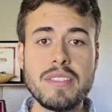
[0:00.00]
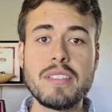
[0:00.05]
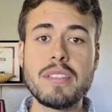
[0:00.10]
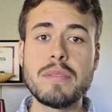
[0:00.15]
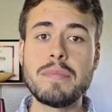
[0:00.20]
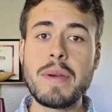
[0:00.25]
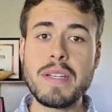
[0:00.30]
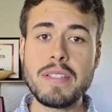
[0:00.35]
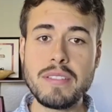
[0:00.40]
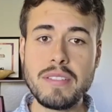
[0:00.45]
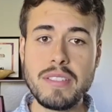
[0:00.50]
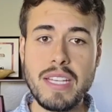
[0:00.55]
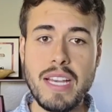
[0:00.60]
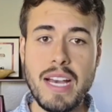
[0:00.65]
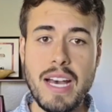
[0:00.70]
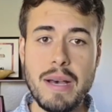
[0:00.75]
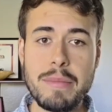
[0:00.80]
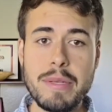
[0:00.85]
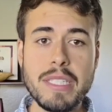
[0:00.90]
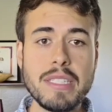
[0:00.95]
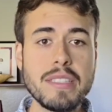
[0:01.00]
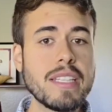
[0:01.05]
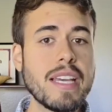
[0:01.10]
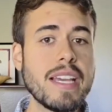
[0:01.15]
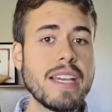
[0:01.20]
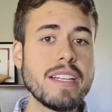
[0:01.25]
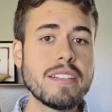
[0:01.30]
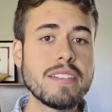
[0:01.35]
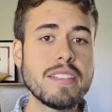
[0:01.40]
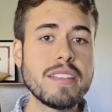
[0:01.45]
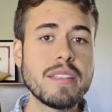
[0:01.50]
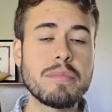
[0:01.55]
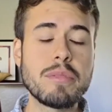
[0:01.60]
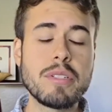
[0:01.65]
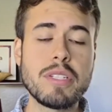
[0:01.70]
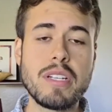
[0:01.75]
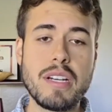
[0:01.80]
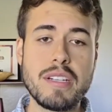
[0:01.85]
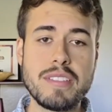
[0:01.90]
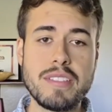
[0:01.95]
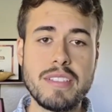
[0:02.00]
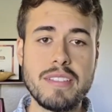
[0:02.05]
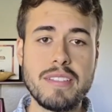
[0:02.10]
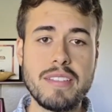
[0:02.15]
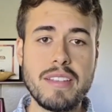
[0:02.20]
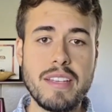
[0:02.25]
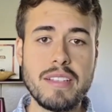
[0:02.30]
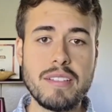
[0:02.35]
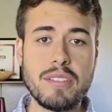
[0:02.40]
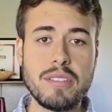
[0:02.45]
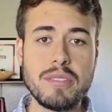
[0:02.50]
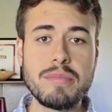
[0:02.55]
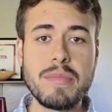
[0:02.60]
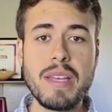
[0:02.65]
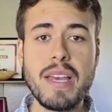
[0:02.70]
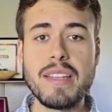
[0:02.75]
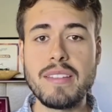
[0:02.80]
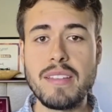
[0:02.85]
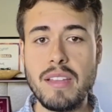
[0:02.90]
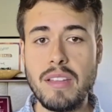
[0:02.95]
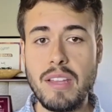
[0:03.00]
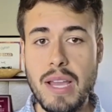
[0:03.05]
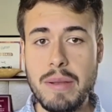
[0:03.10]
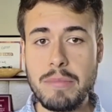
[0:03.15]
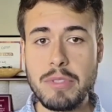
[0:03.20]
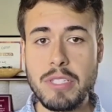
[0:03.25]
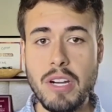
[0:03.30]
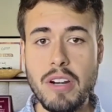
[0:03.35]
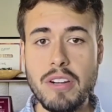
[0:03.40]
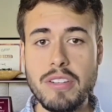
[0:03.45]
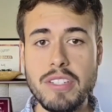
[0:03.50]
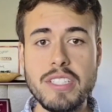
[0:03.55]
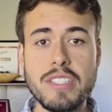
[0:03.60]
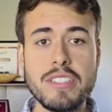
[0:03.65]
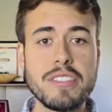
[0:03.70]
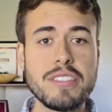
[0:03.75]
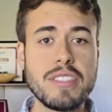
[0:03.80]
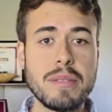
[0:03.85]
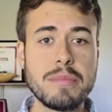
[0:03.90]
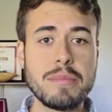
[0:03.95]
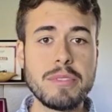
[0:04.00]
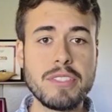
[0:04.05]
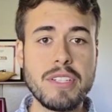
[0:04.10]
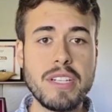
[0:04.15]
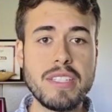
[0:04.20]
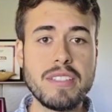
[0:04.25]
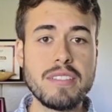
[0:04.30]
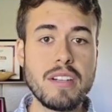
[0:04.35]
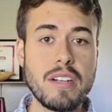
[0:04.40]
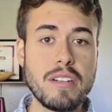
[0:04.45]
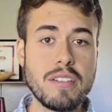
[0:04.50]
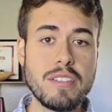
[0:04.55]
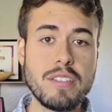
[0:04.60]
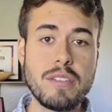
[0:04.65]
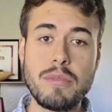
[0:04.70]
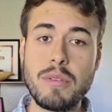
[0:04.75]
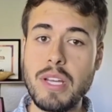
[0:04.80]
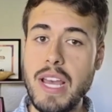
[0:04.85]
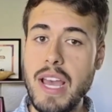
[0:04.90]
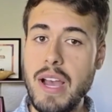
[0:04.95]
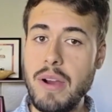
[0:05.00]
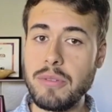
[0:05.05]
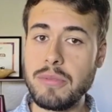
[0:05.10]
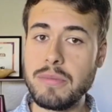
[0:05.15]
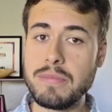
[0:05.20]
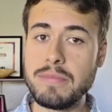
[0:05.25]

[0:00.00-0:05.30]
is especially common later in the production cycle, as the lime charge in your substrate starts to run out.